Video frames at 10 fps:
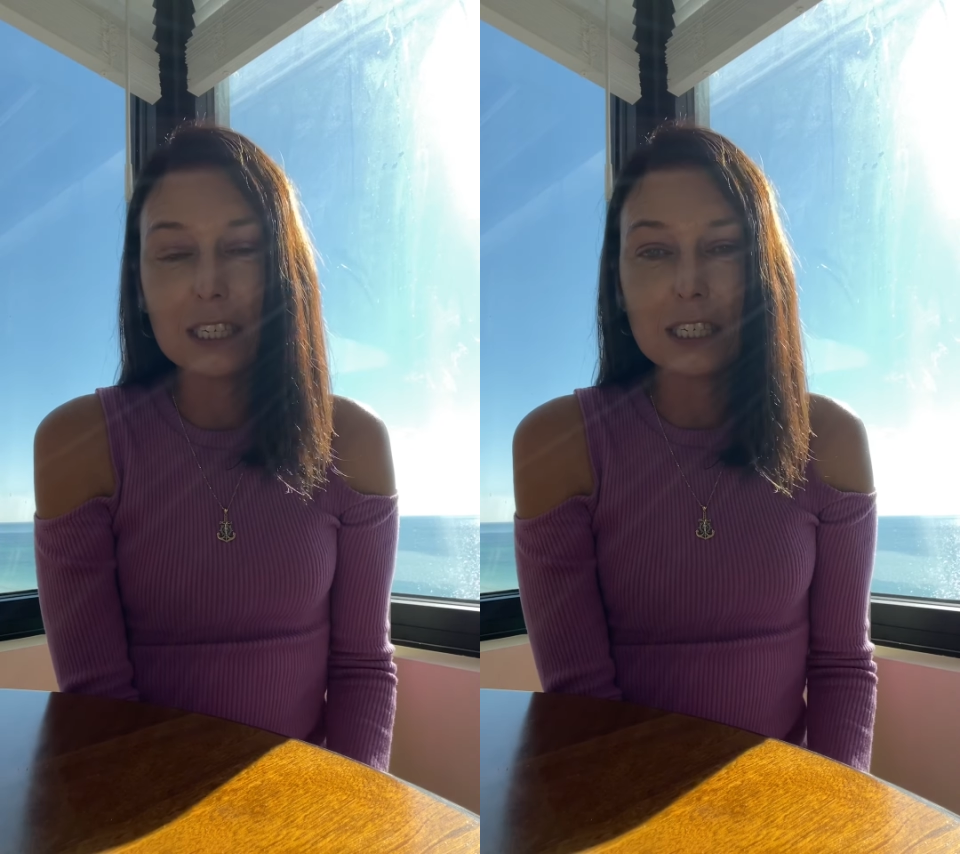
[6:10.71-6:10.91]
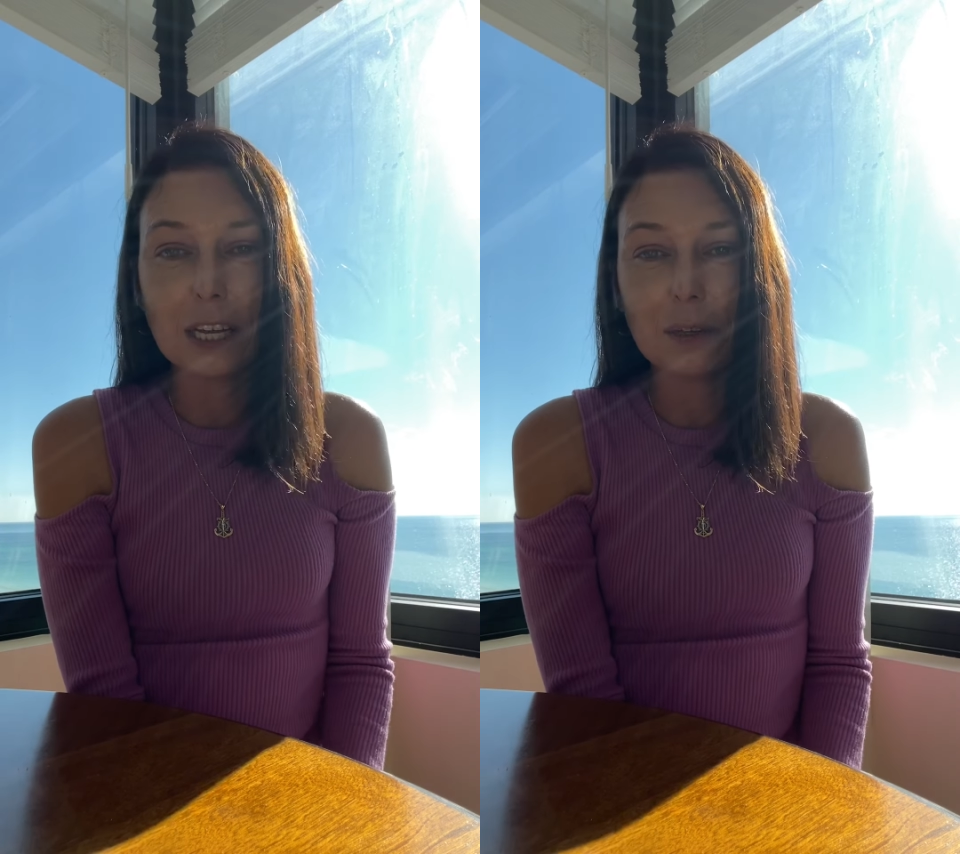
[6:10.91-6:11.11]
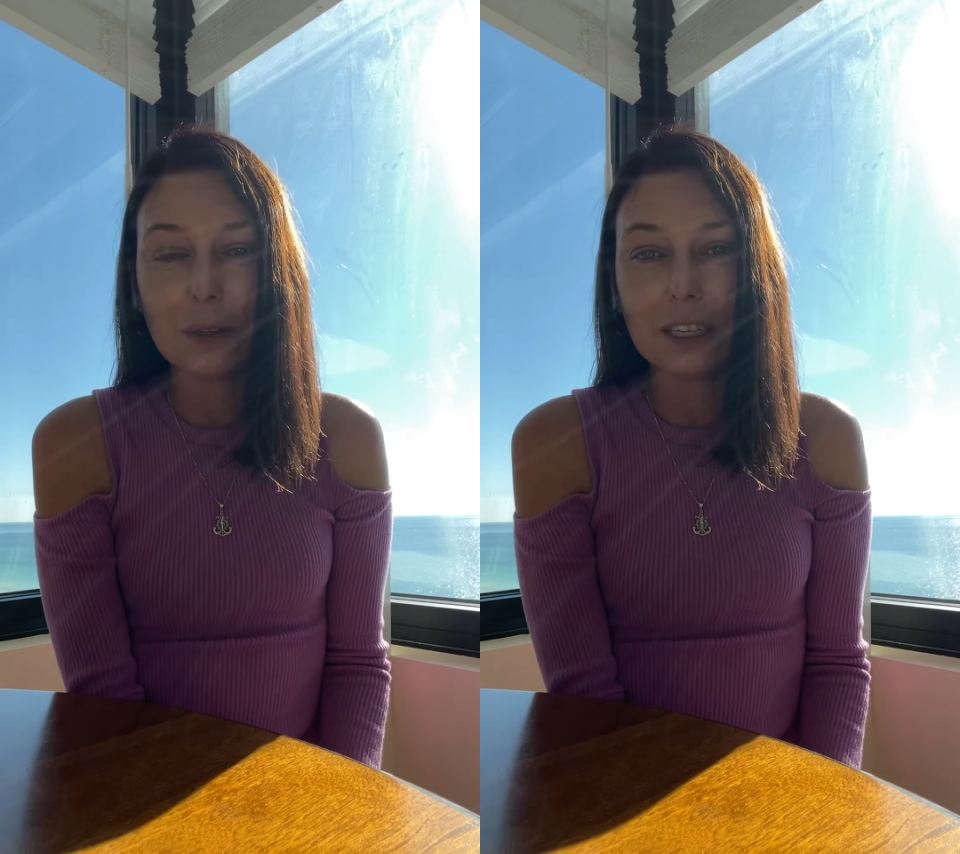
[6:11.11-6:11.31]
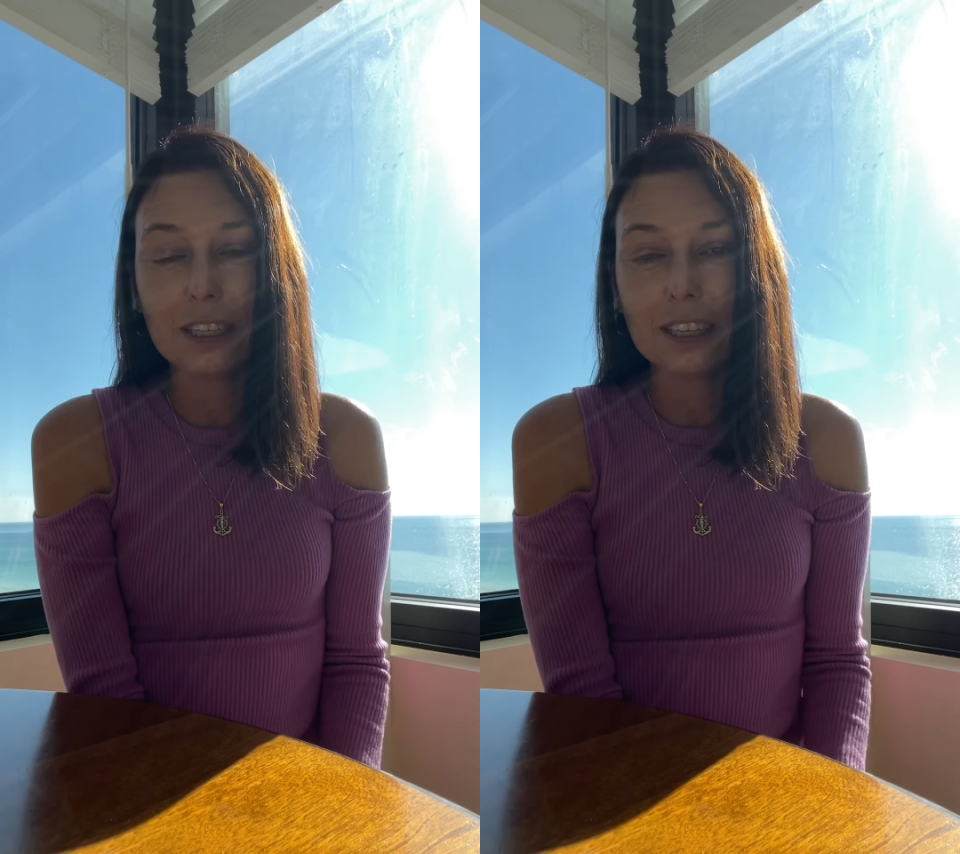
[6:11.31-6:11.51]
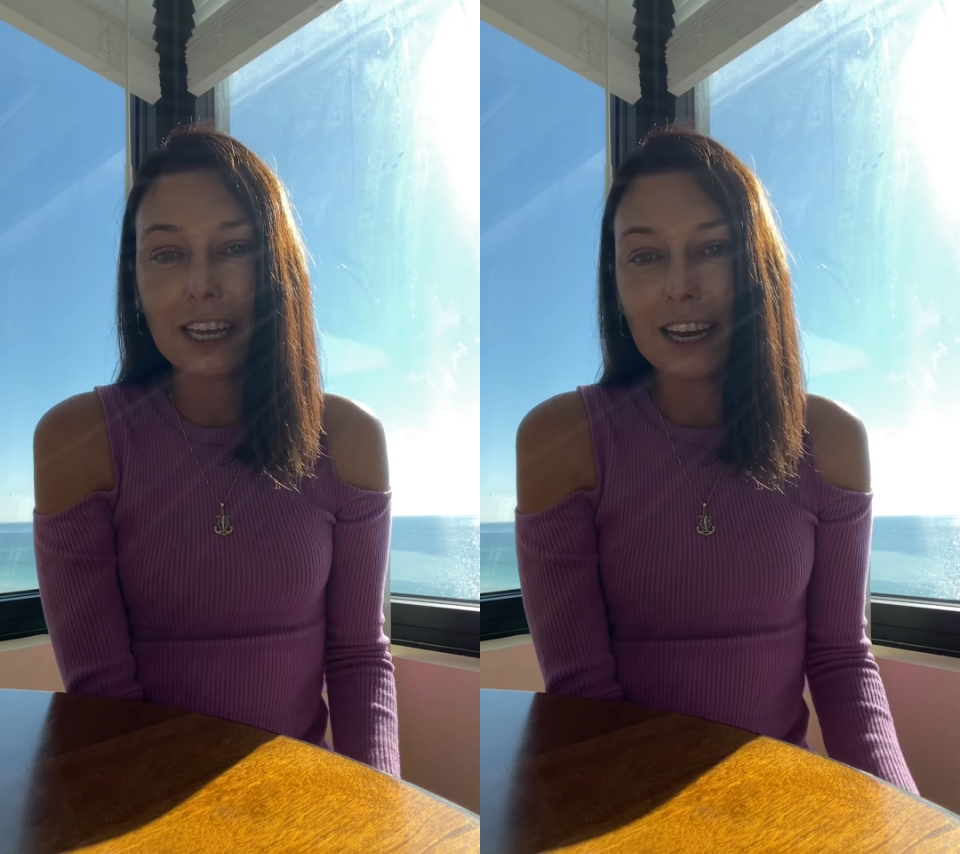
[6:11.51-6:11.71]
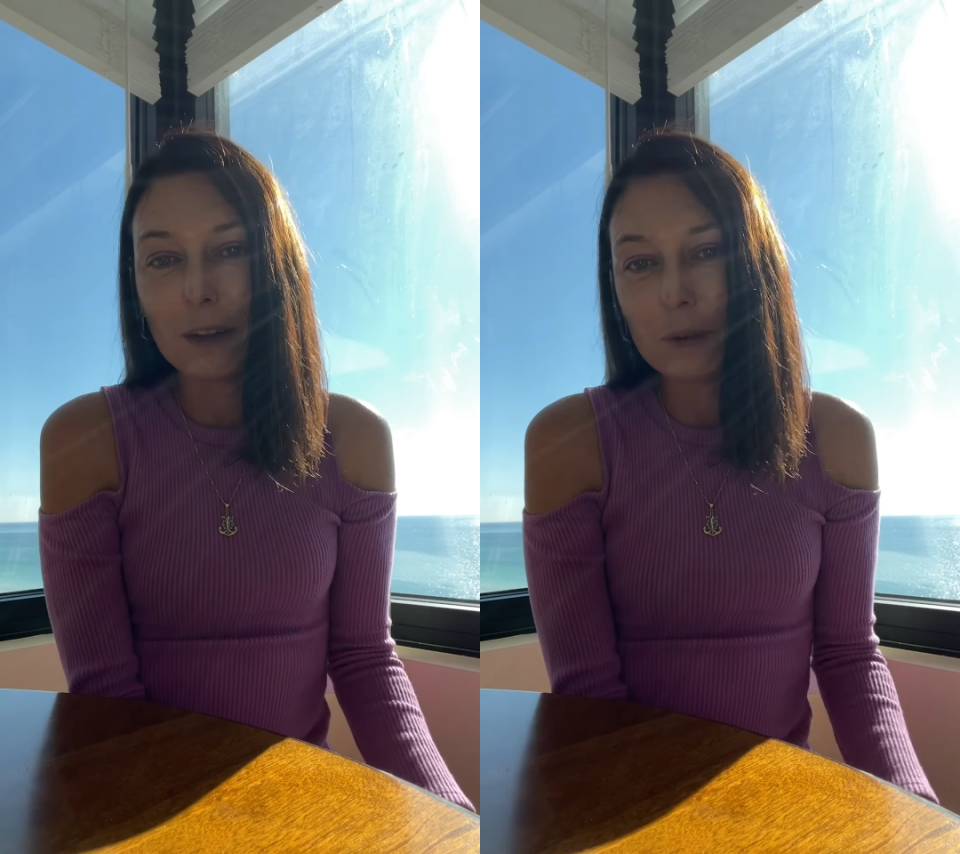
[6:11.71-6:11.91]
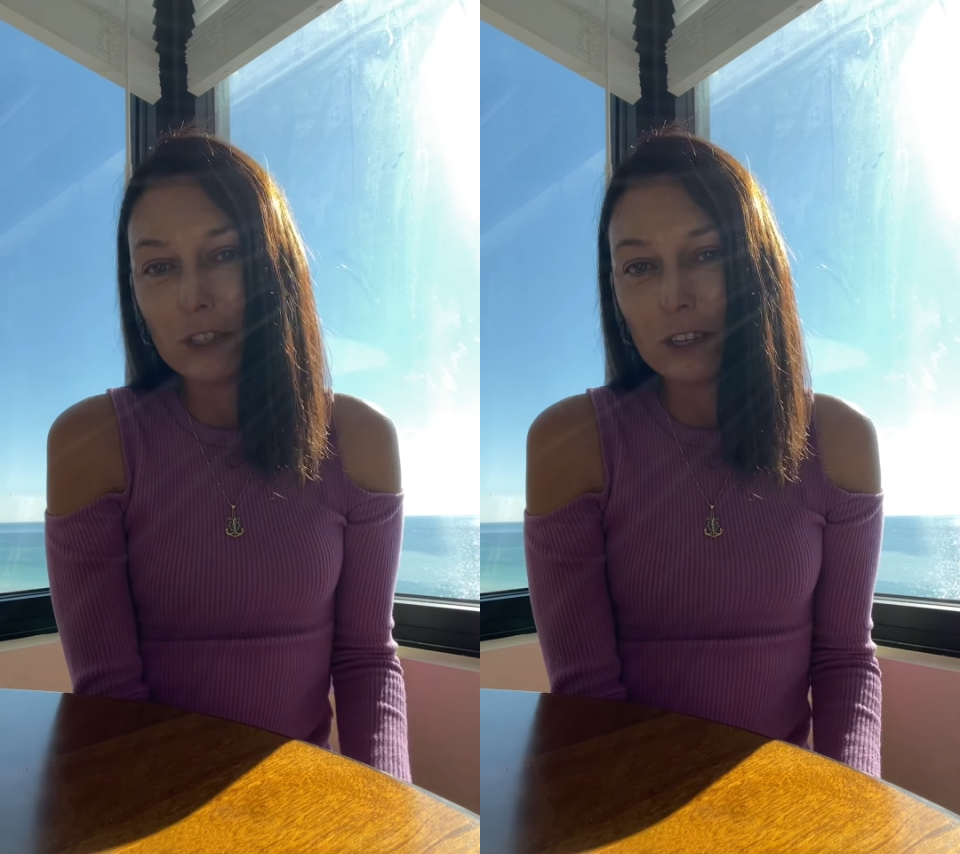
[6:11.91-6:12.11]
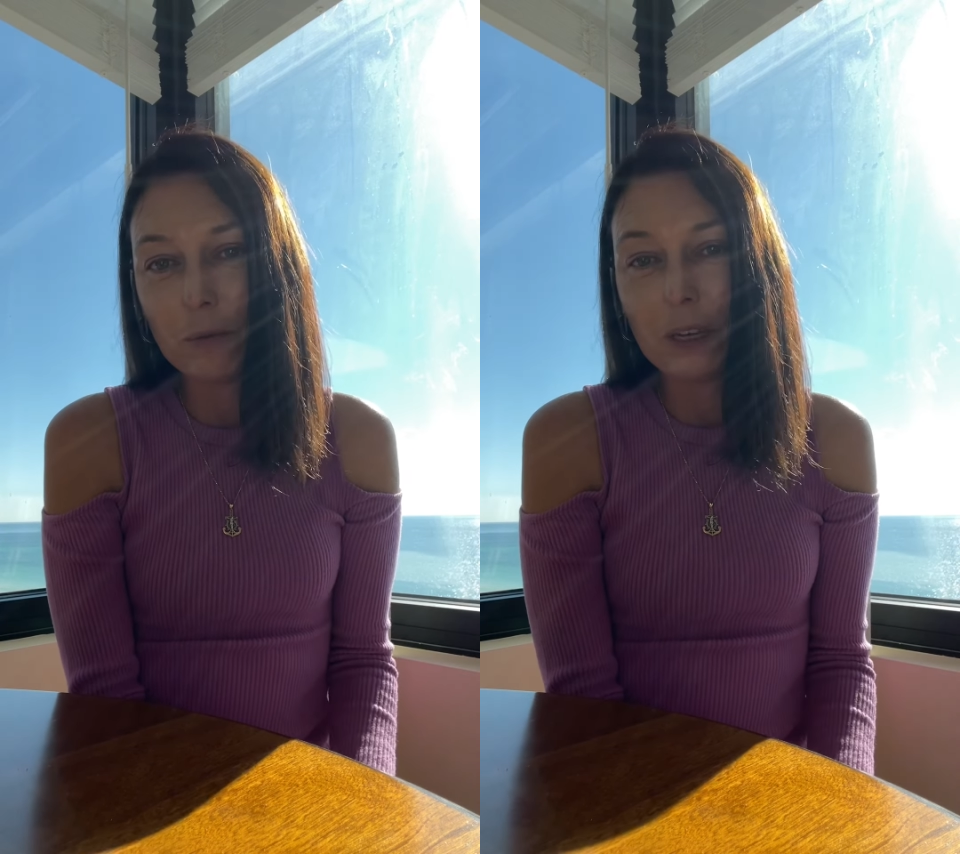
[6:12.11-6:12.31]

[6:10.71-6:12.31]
So like I mentioned,